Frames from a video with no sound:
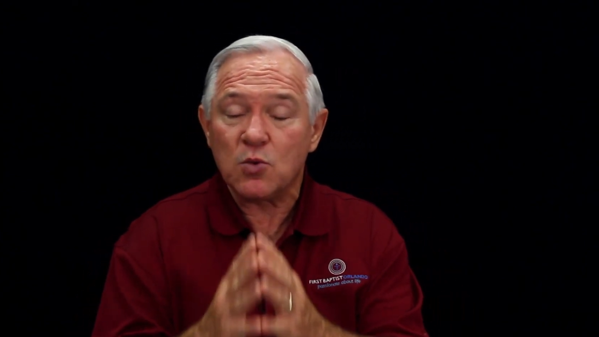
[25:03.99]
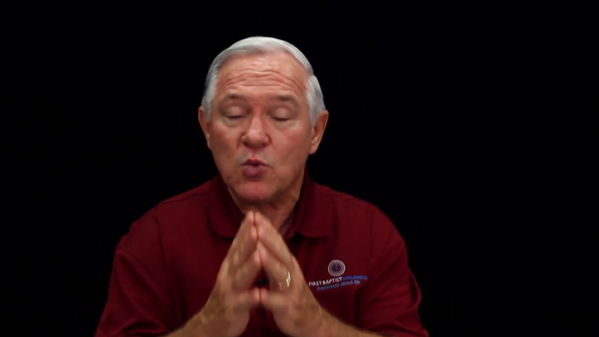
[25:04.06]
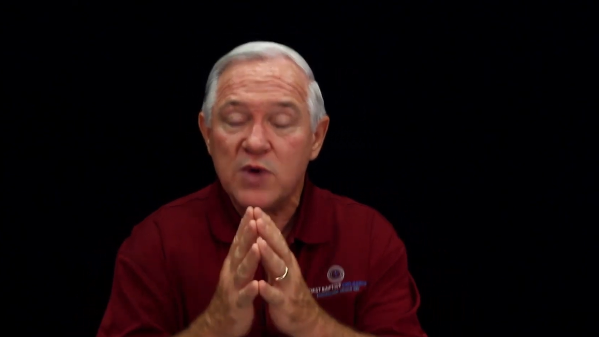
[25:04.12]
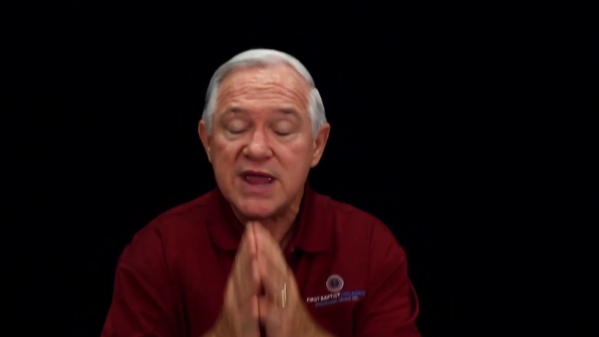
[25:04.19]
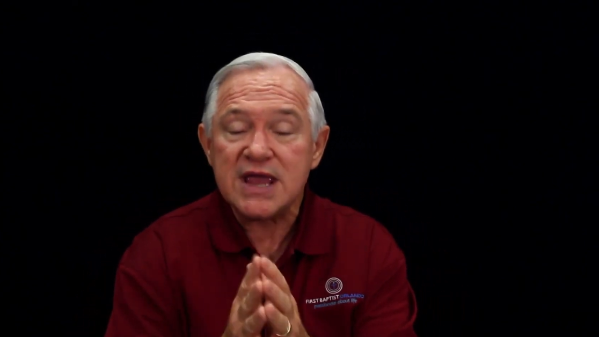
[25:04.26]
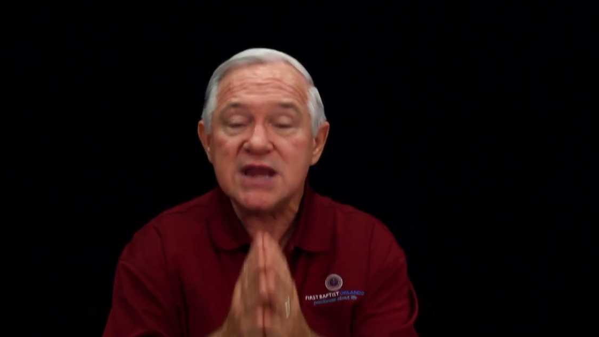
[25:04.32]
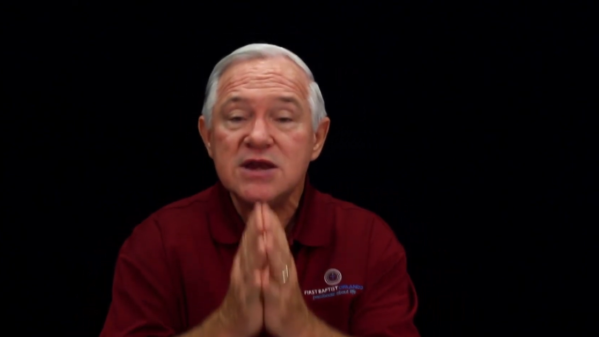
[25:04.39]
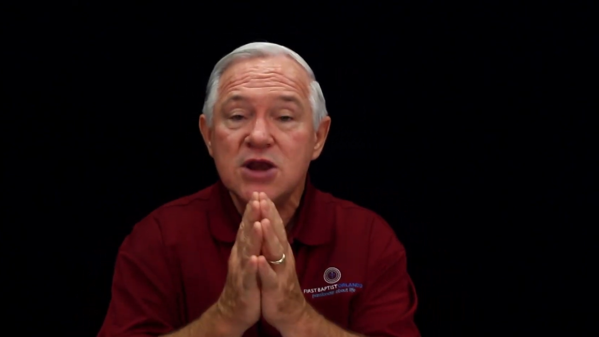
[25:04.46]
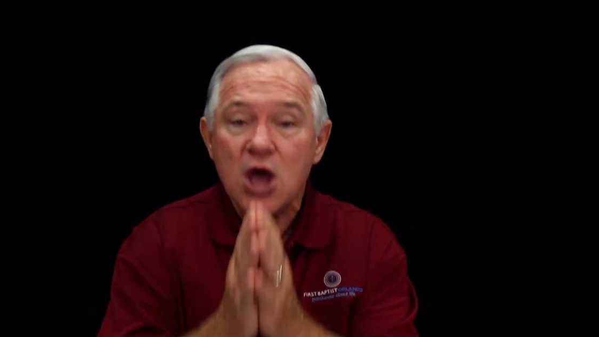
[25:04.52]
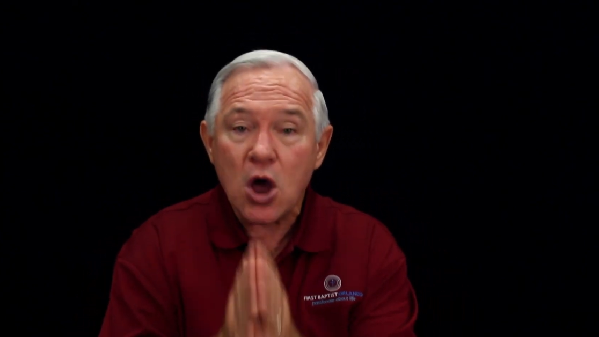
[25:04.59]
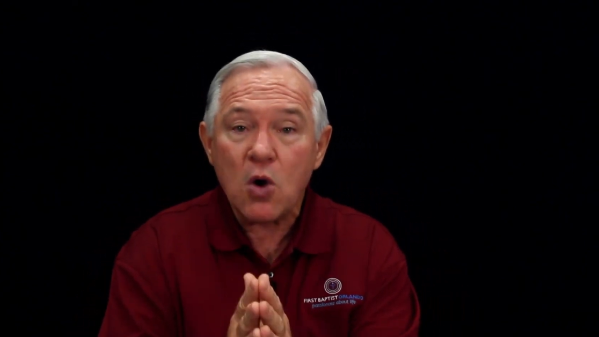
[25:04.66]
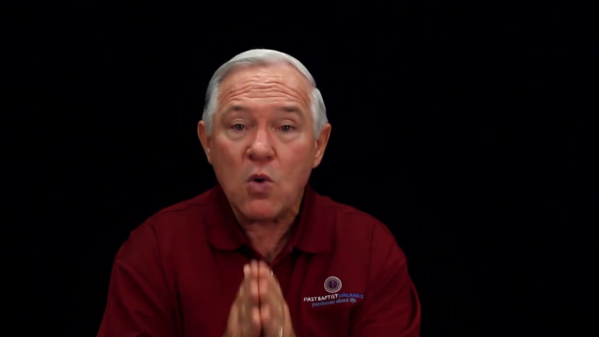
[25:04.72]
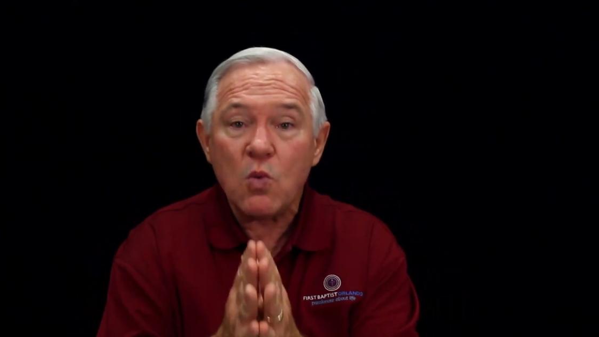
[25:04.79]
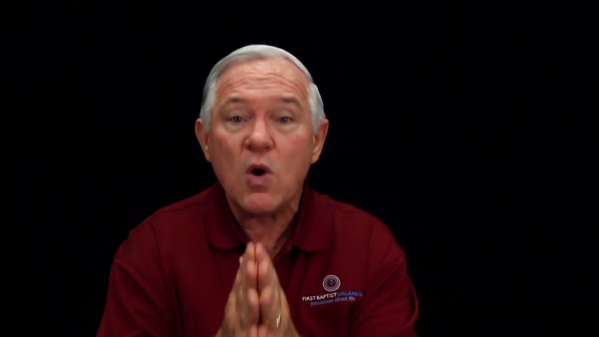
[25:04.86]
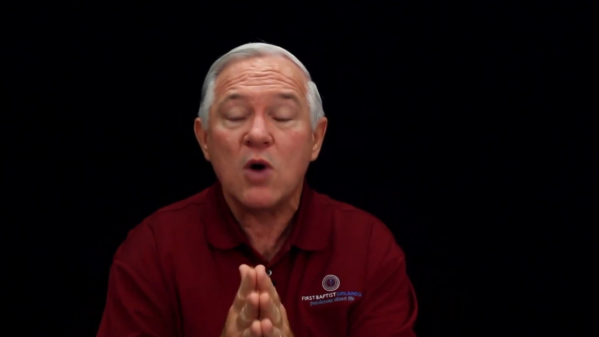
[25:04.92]
We
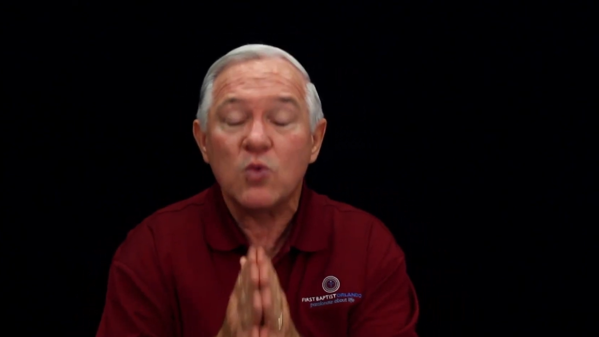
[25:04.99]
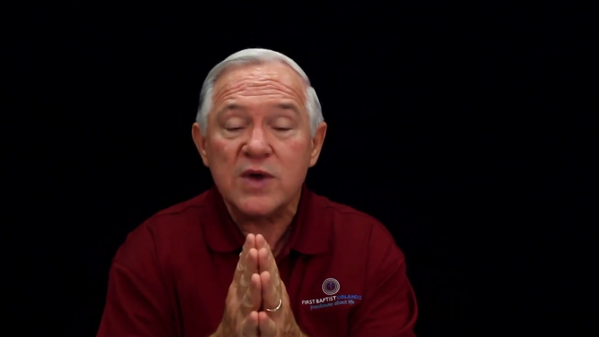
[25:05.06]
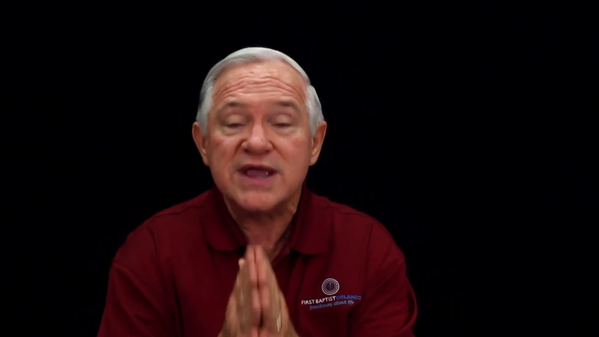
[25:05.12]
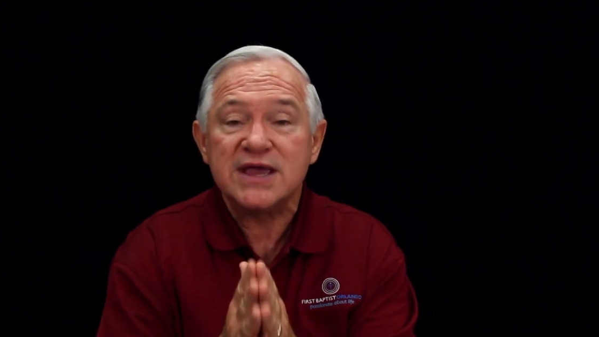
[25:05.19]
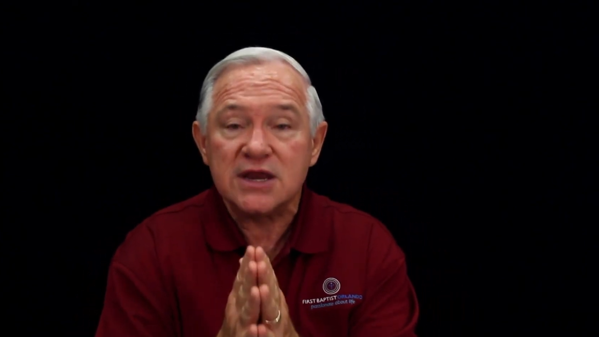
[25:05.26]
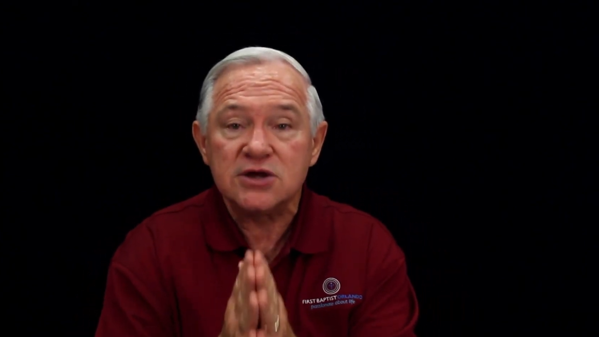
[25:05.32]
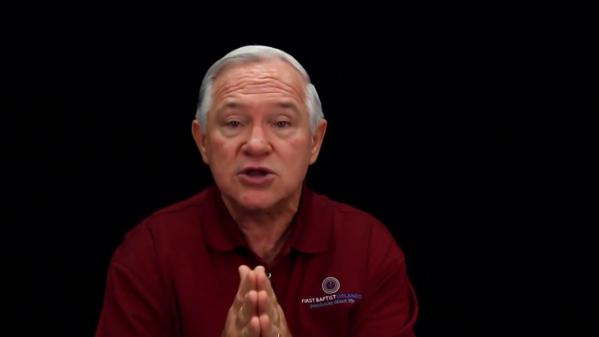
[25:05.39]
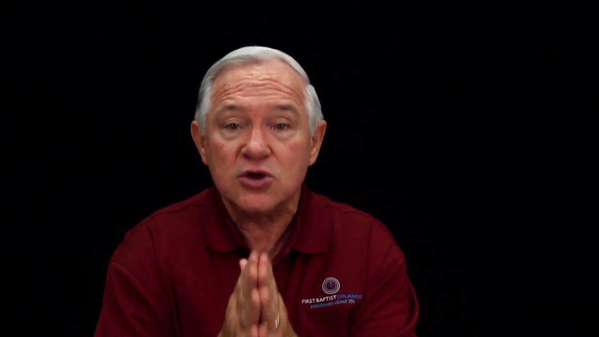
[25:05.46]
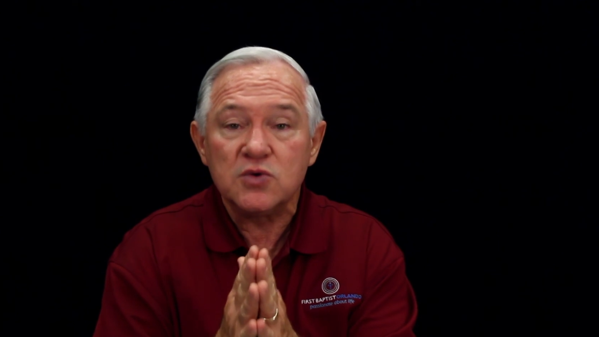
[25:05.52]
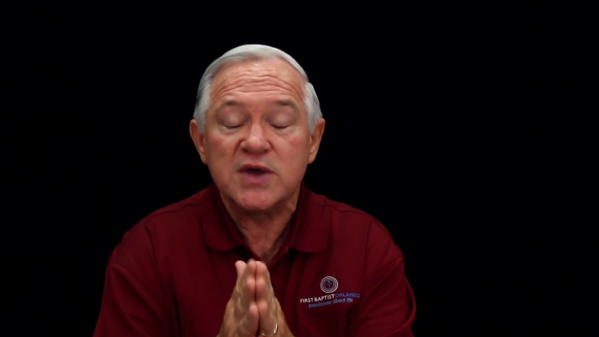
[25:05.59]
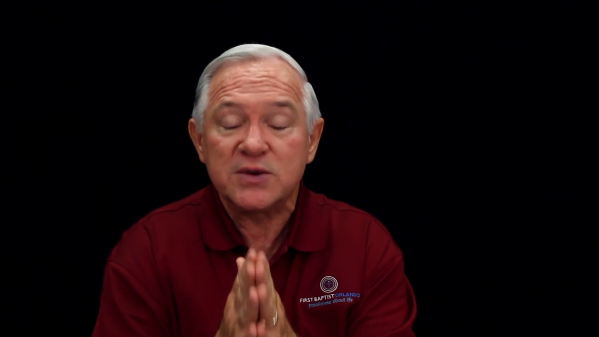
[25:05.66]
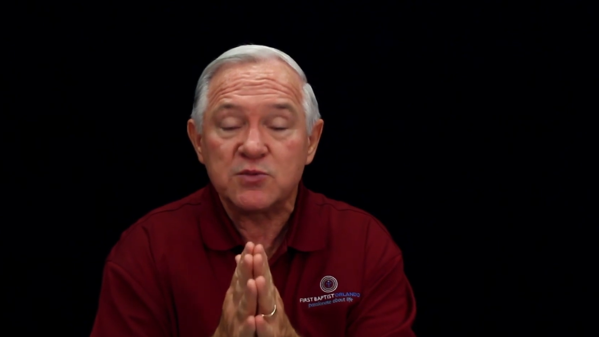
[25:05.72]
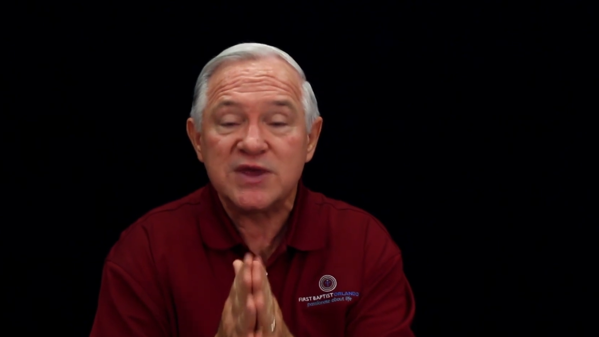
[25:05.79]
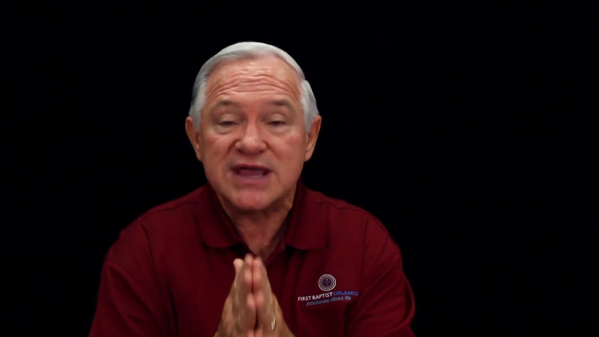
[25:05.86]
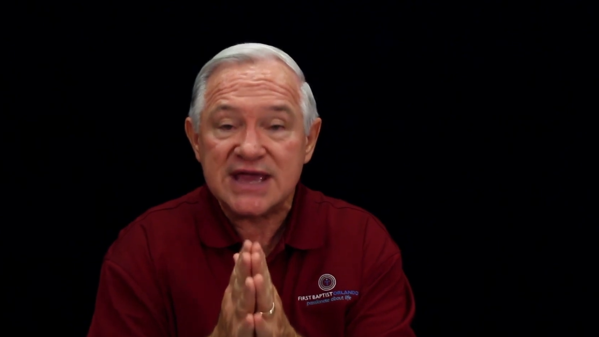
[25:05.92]
know what we can do
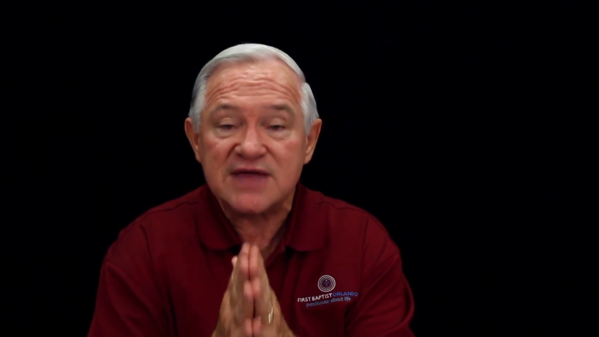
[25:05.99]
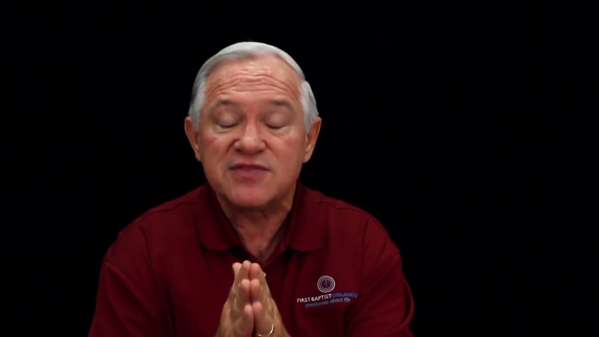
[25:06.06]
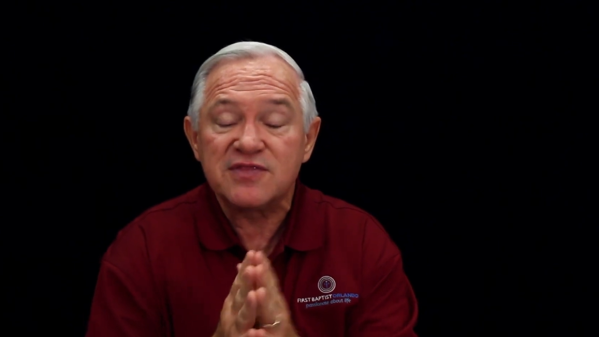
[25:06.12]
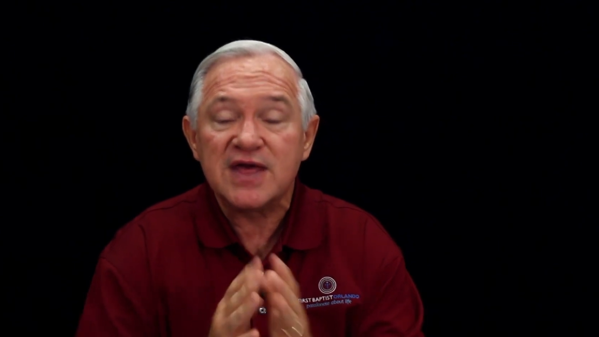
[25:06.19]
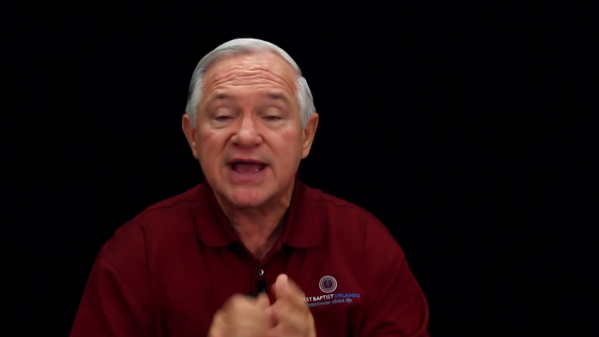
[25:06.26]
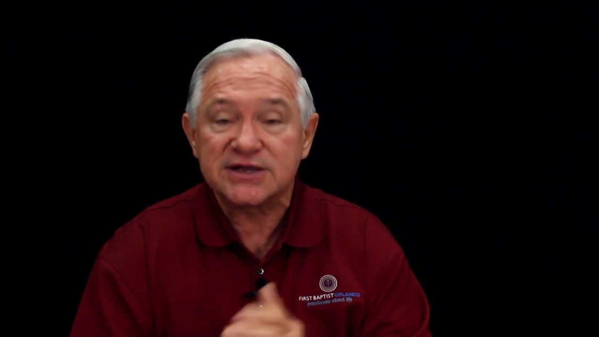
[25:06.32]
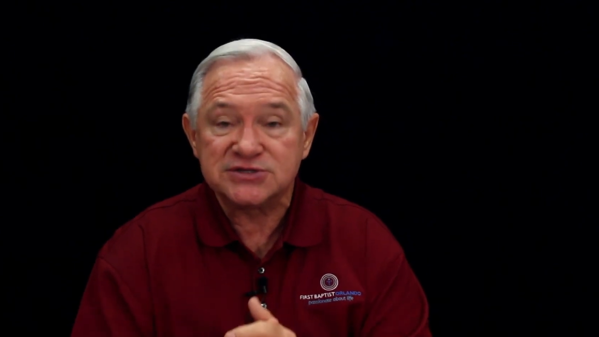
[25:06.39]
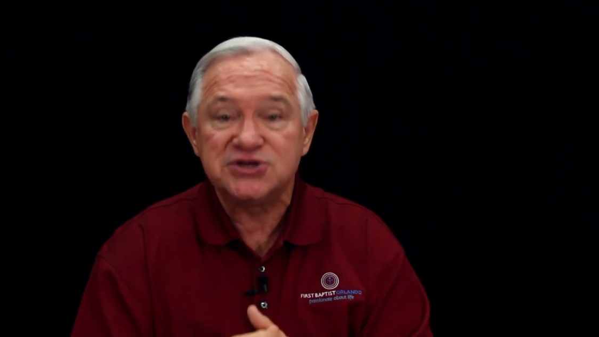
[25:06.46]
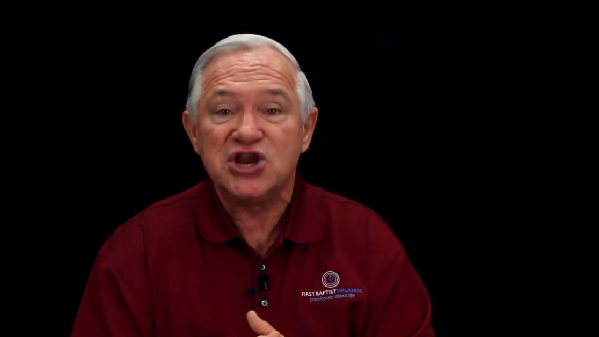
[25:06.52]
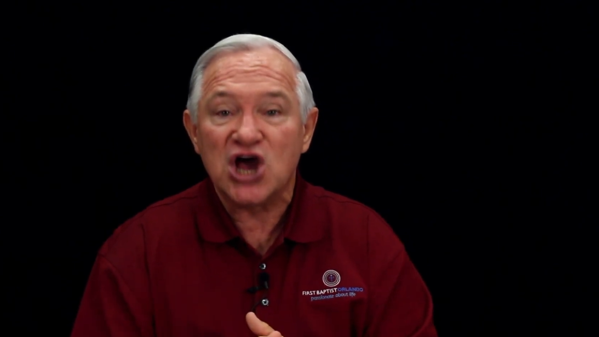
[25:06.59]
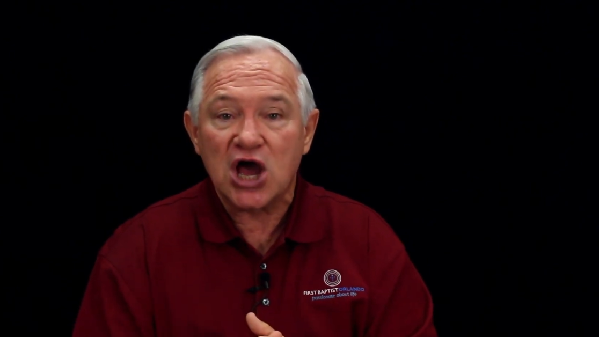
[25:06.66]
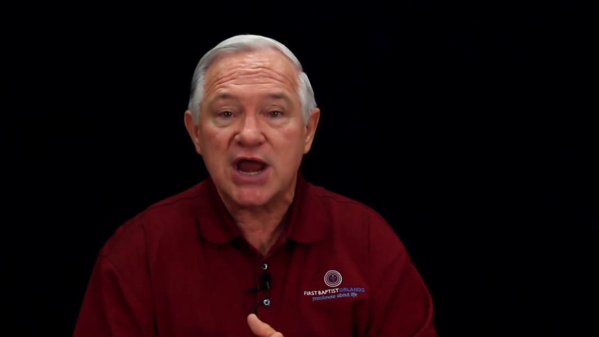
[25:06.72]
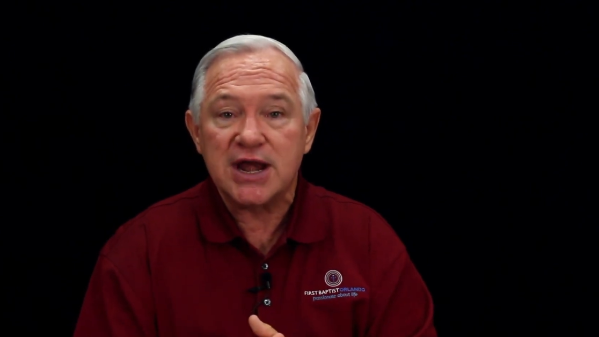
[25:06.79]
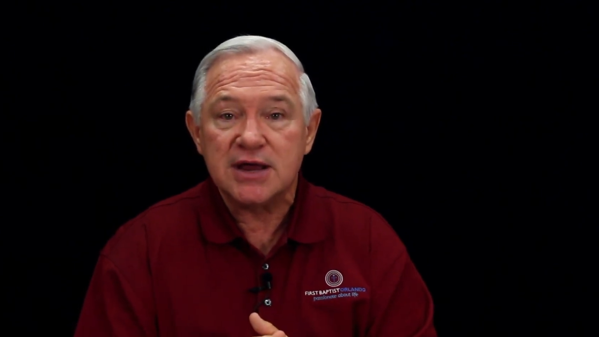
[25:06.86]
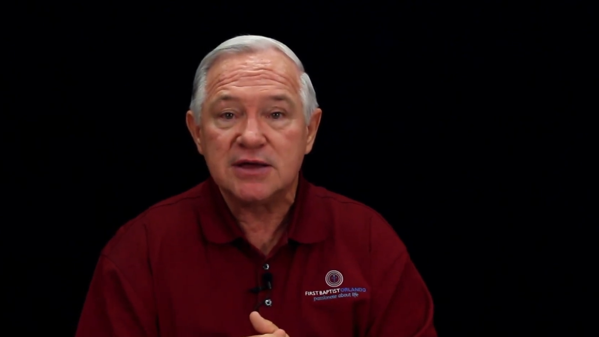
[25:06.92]
and we get things
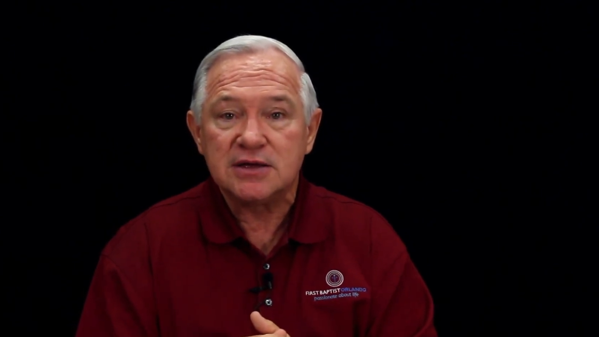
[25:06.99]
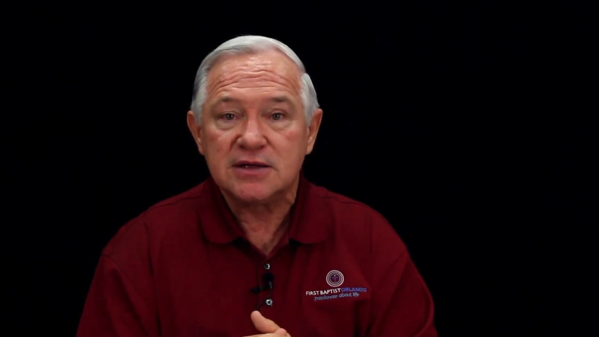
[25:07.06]
done.